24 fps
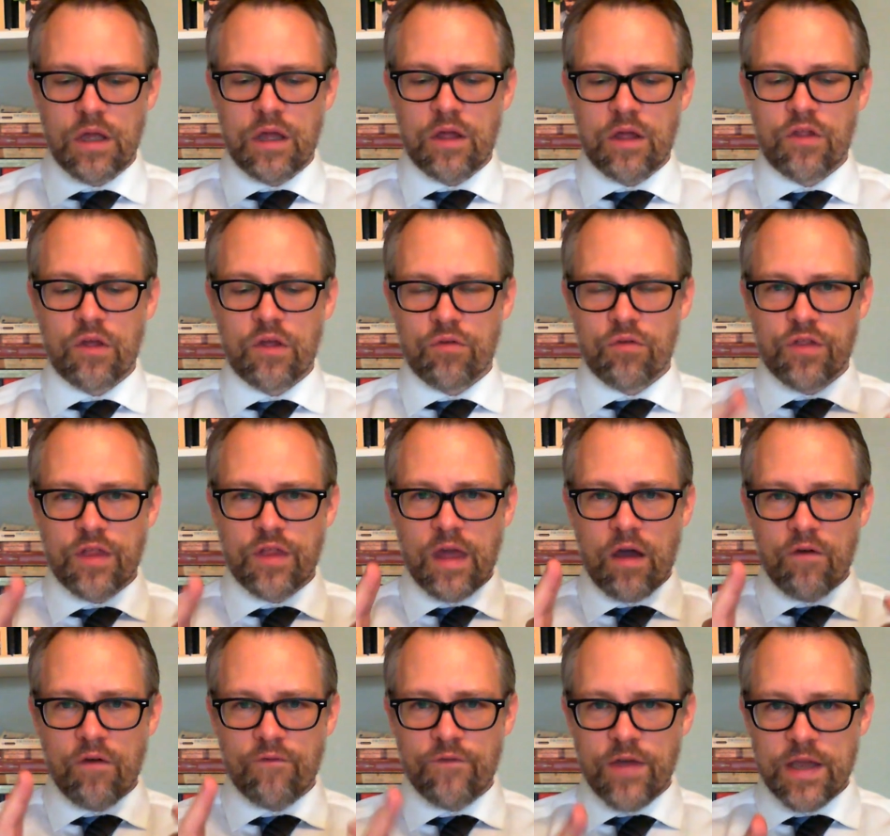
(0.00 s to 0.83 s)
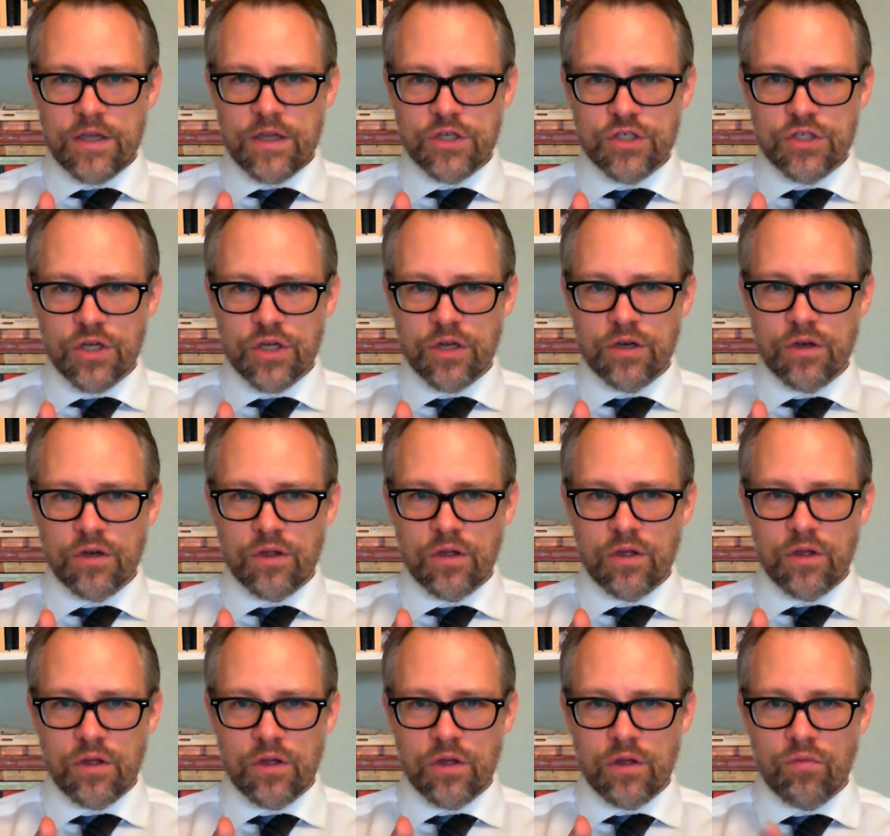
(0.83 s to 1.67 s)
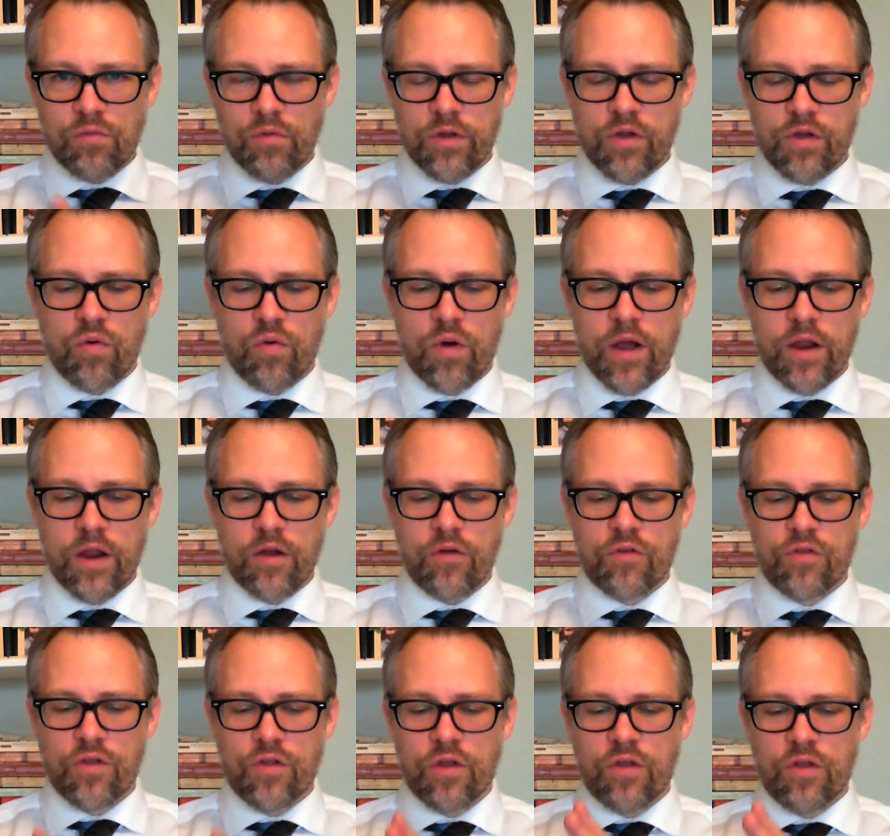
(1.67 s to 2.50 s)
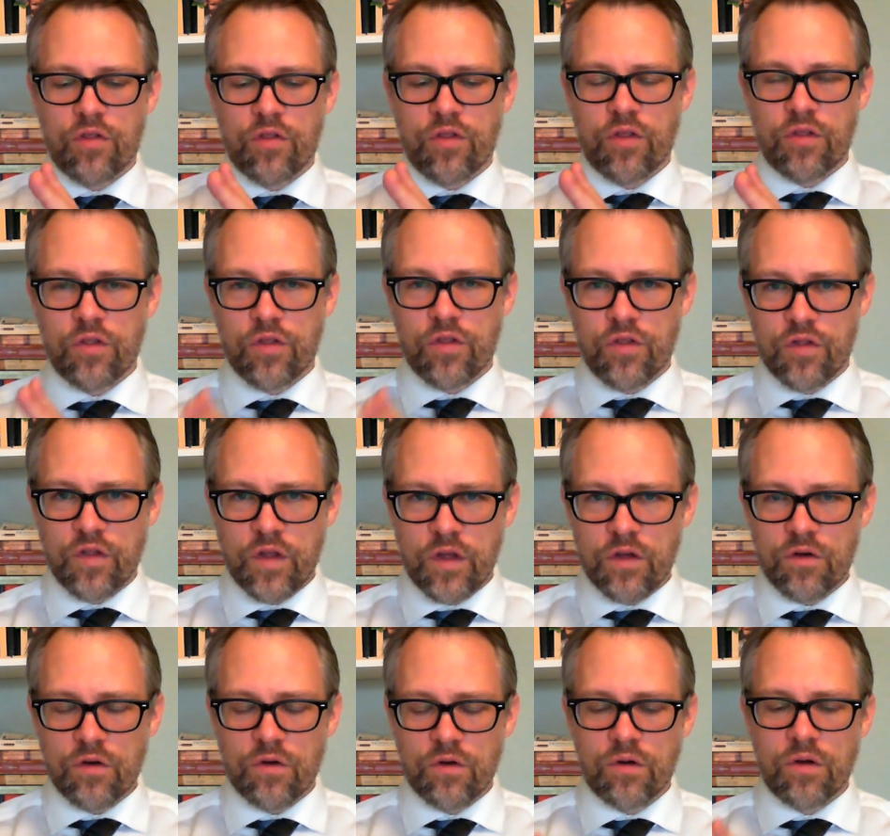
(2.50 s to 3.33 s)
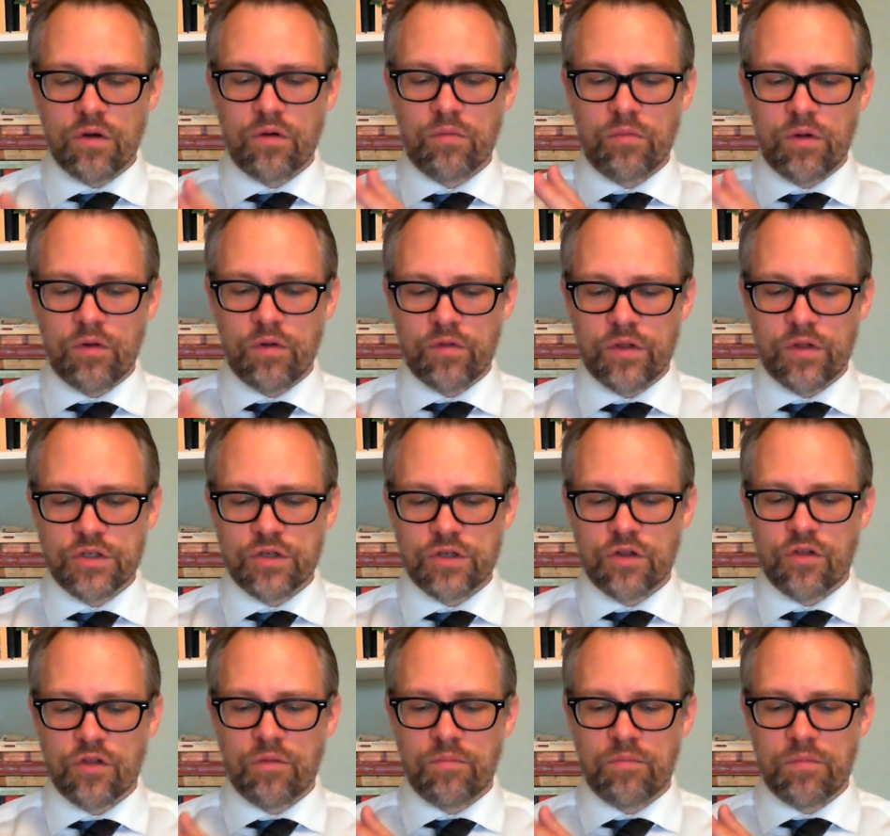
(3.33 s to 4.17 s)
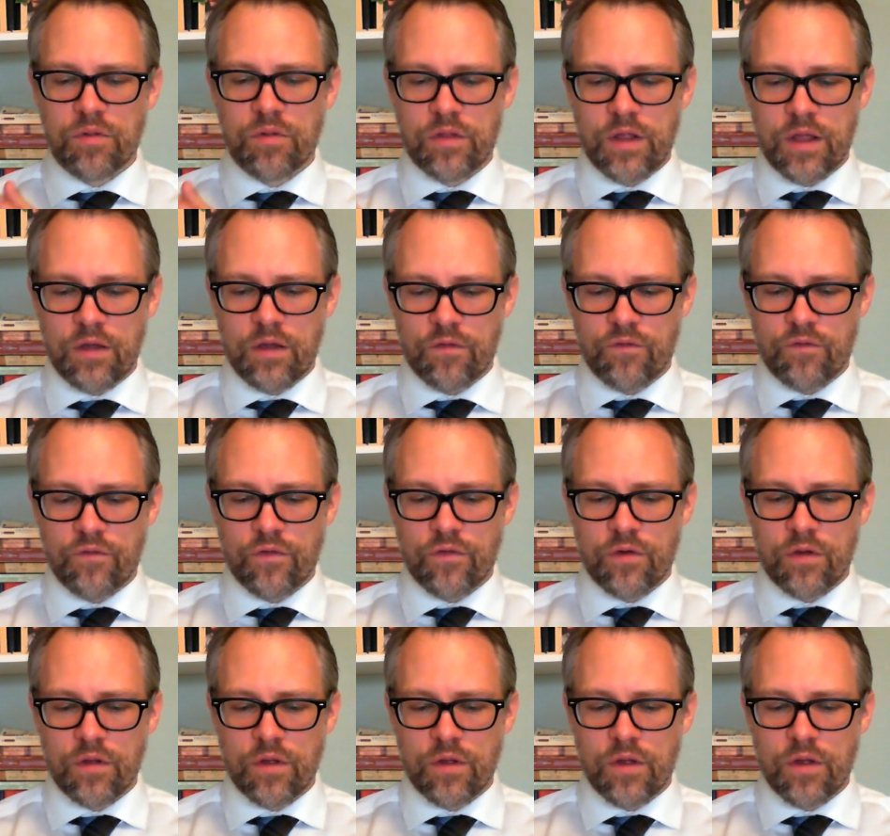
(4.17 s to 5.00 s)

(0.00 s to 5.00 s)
So salvation requires sincere religious belief.